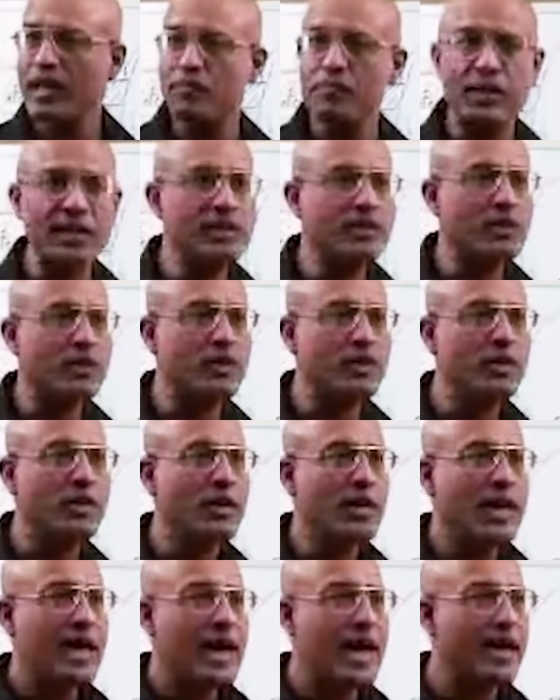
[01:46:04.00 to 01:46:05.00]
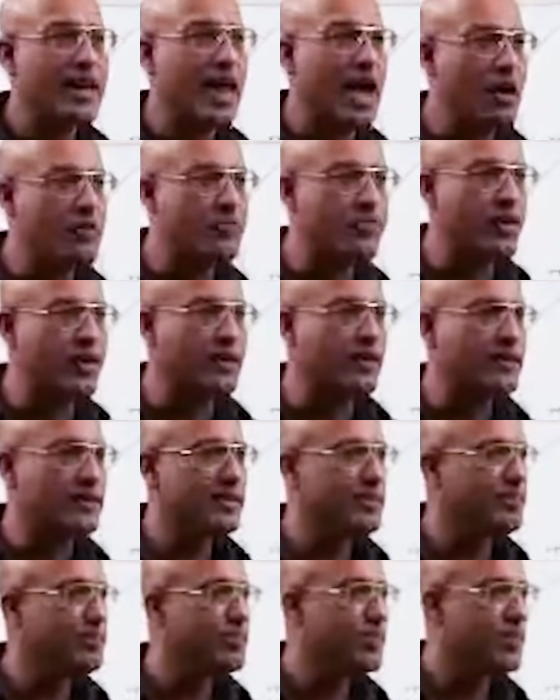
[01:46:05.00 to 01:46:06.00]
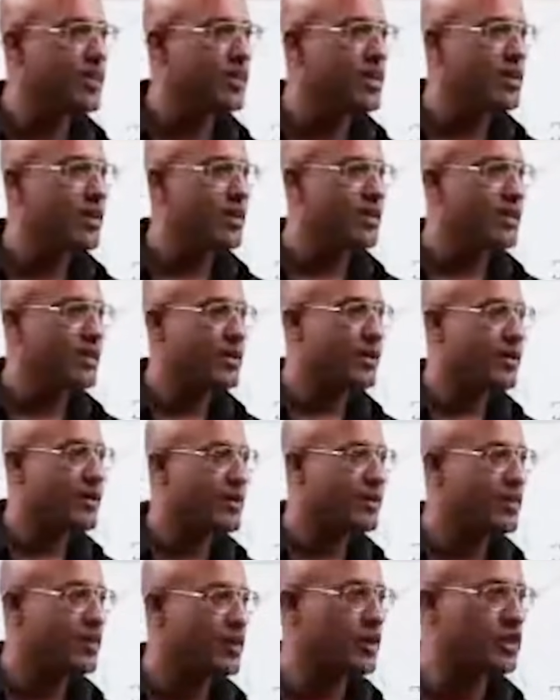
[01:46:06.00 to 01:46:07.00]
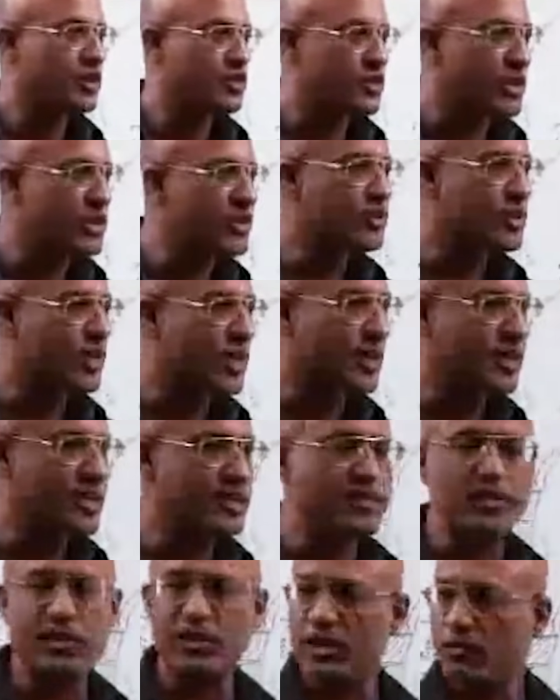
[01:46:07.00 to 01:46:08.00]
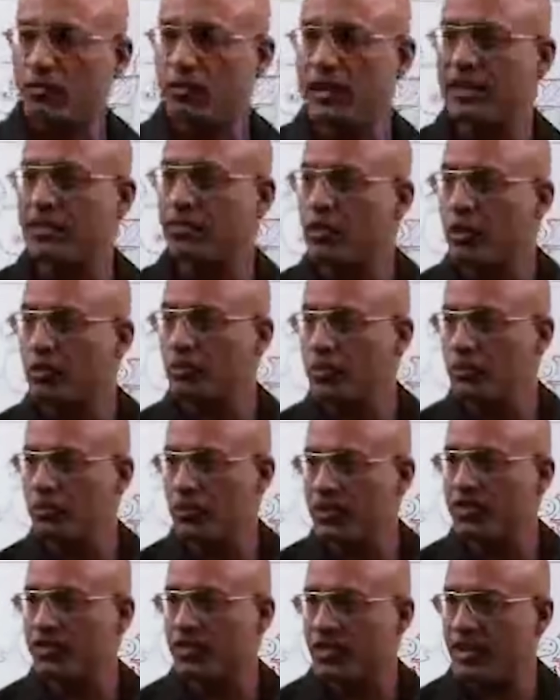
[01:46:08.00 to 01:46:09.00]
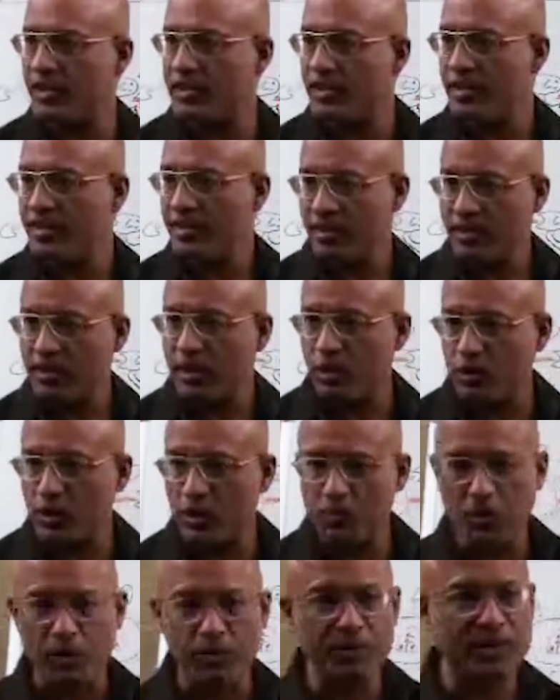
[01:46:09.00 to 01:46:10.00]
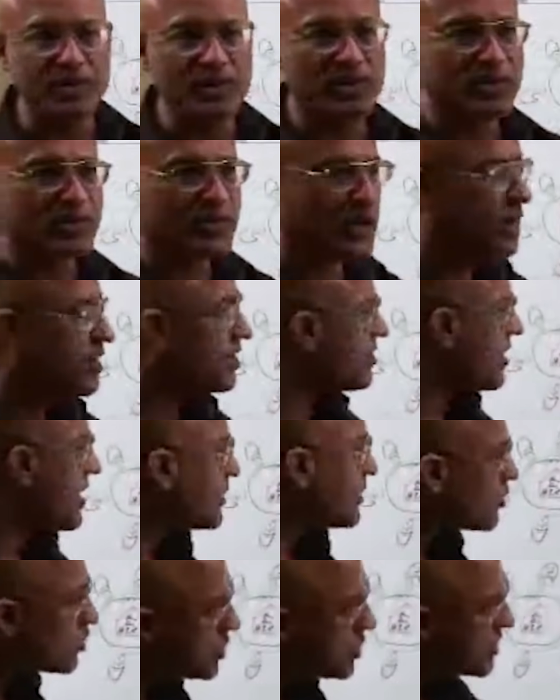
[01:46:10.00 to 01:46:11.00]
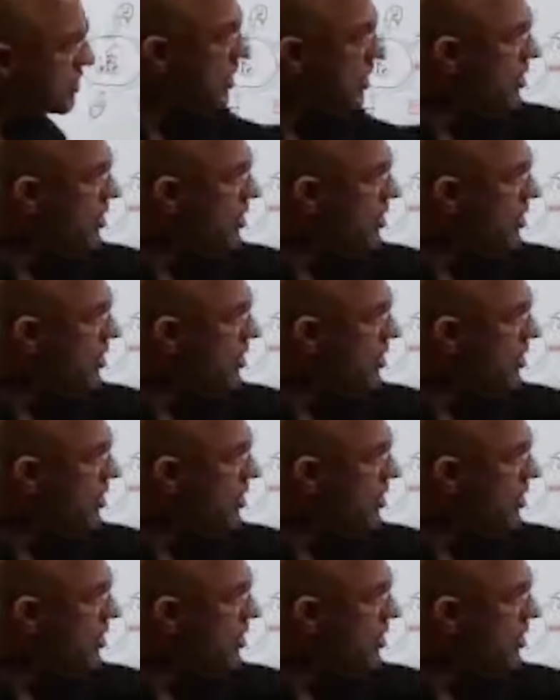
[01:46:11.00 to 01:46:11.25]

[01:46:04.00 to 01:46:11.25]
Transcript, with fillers: the money on it and effort on research against HIV has not been wasted. Now they are promising results. So there's